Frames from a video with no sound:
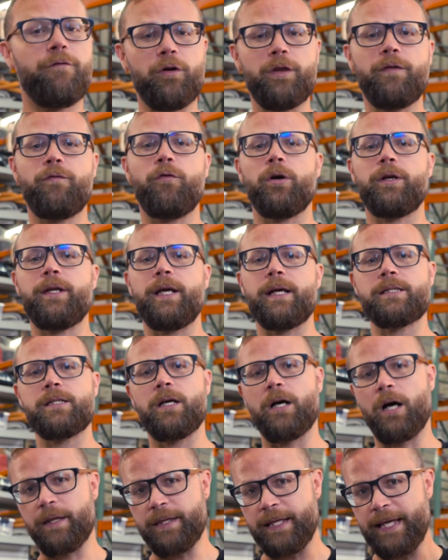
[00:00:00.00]
for the Vortex
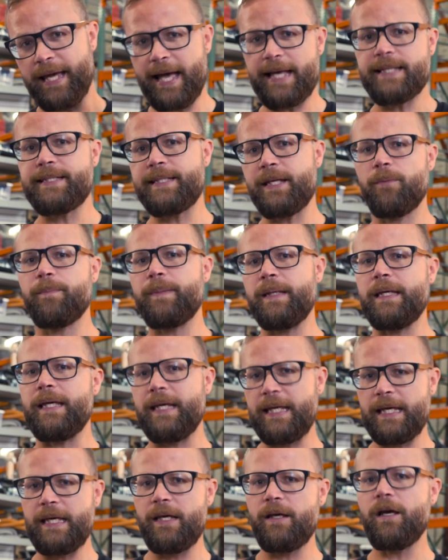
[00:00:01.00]
on the
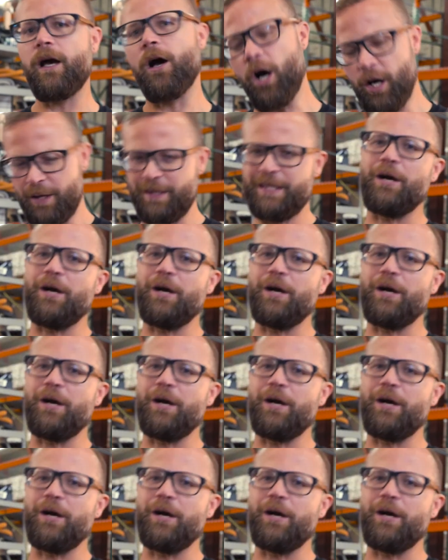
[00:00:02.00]
SLBE on